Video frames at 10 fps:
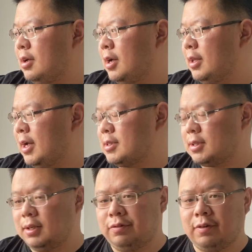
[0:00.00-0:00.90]
and
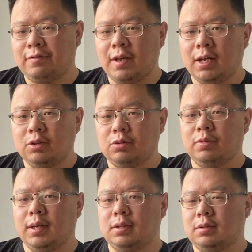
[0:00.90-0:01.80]
ask if we can do
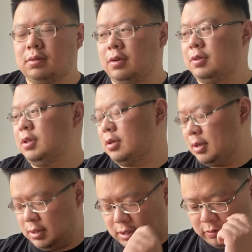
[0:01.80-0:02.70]
it,
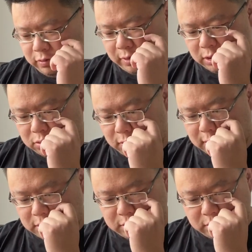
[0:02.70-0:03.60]
and if we can do
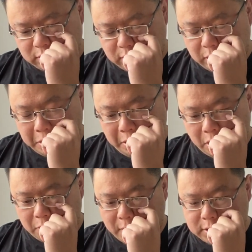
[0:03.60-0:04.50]
it,
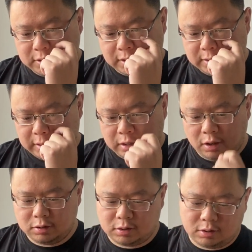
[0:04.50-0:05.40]
how much does it
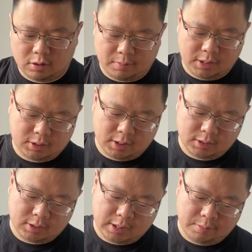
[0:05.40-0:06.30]
cost? How much does
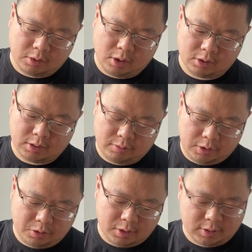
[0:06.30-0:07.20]
the sample cost? We
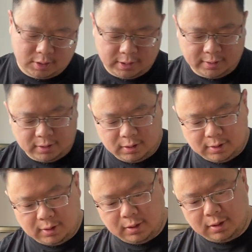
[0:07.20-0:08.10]
usually say
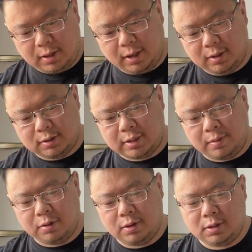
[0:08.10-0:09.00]
like a
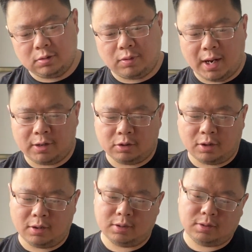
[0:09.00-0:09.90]
sample is
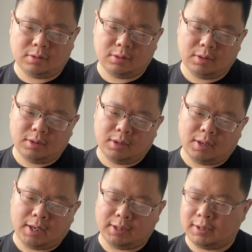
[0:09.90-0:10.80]
$100
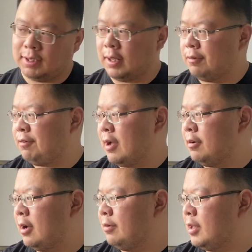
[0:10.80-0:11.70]
and another
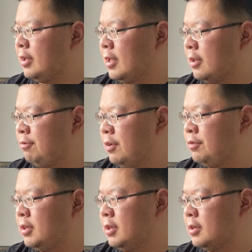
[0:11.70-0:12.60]

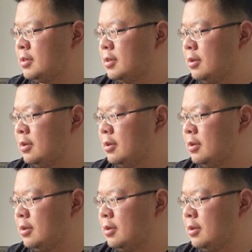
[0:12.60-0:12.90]
50 is